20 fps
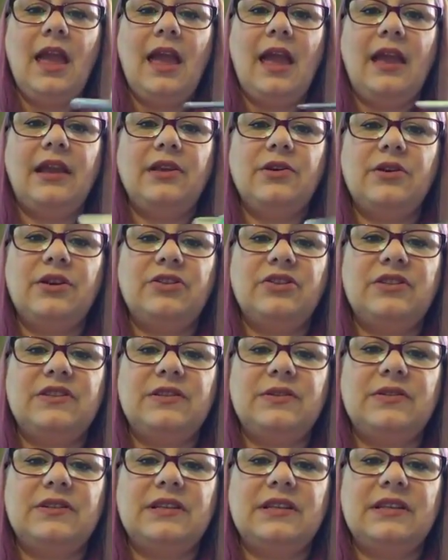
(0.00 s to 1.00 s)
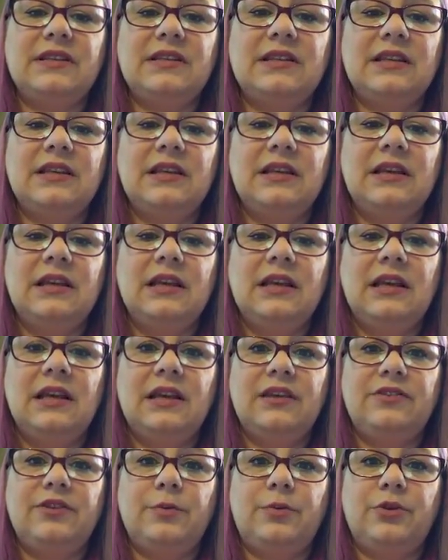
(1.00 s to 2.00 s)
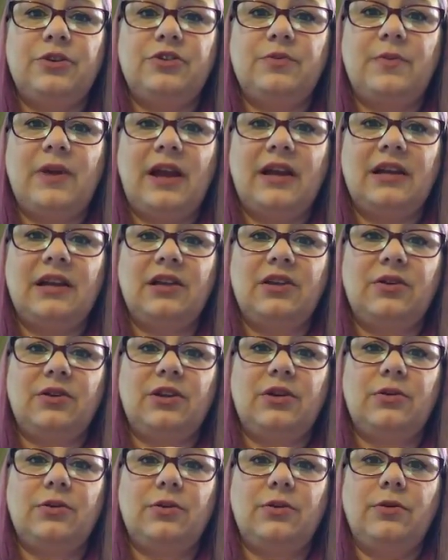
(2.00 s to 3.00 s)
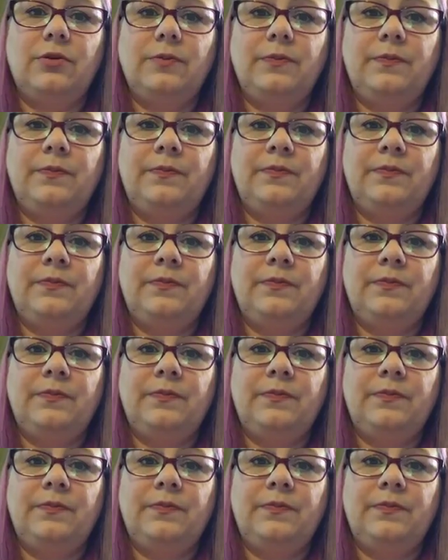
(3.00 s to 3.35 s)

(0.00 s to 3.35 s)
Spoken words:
and you can just use this to push back your cuticle.